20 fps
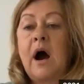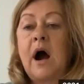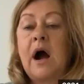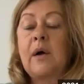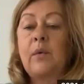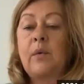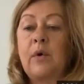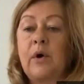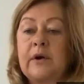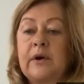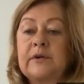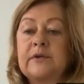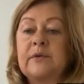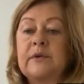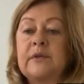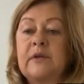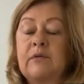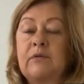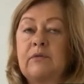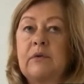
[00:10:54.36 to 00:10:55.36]
I worked
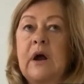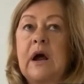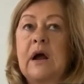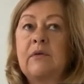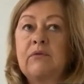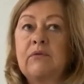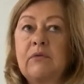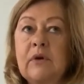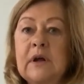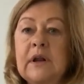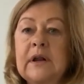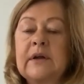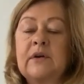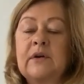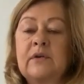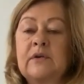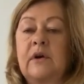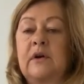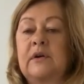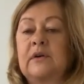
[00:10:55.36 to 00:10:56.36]
with a really
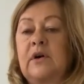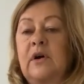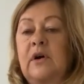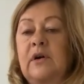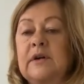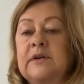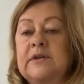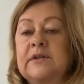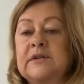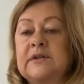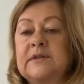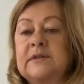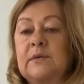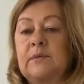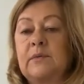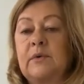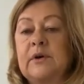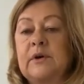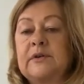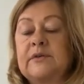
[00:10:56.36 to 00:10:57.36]
good oncologist that
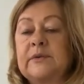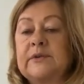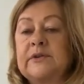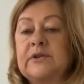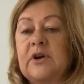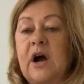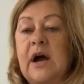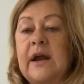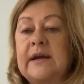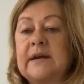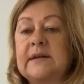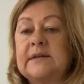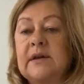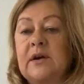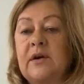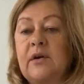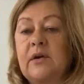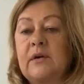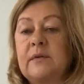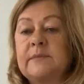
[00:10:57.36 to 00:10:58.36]
worked with Chinese
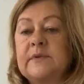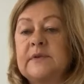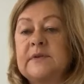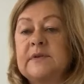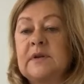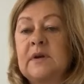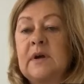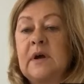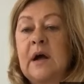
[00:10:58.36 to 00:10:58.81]
herbs.